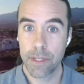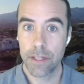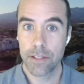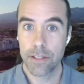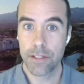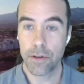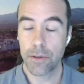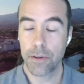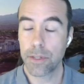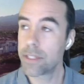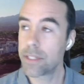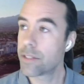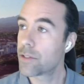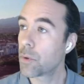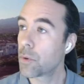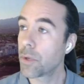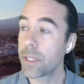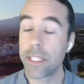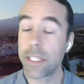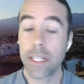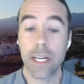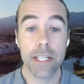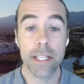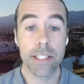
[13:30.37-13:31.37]
So in
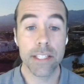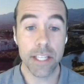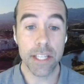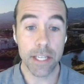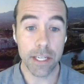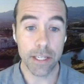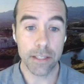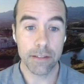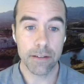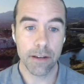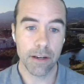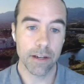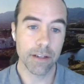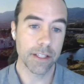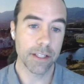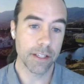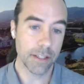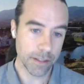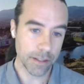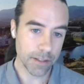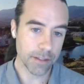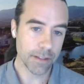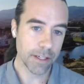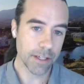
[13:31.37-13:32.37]
2019,
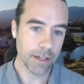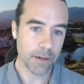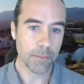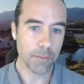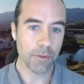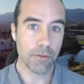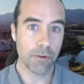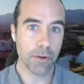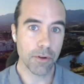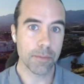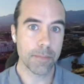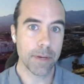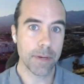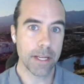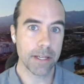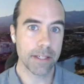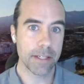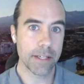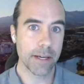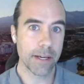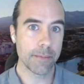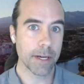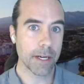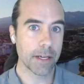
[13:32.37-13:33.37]
the year before the
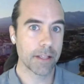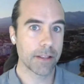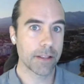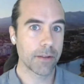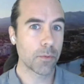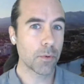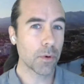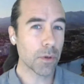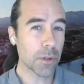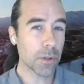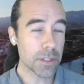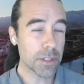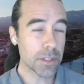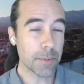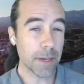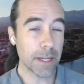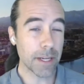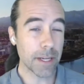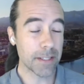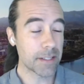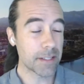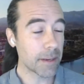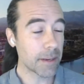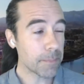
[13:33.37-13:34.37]
pandemic, the world
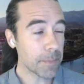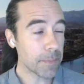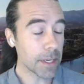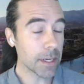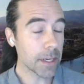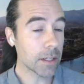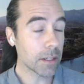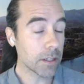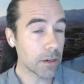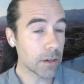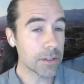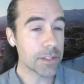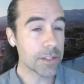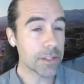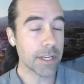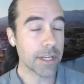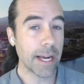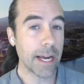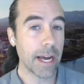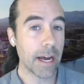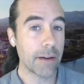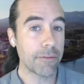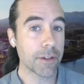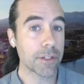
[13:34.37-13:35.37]
spent something close to
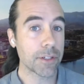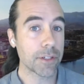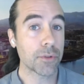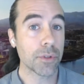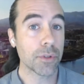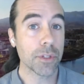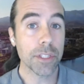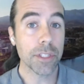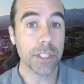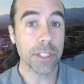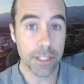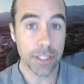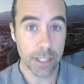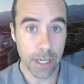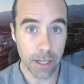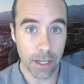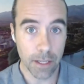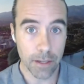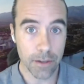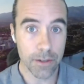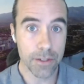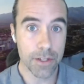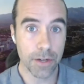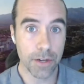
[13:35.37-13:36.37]
$500 billion
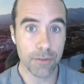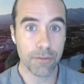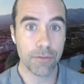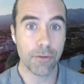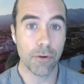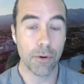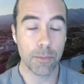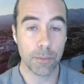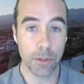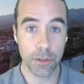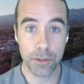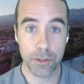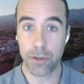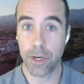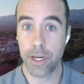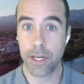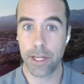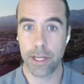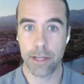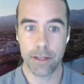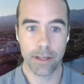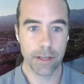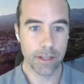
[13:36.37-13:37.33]
on formal training.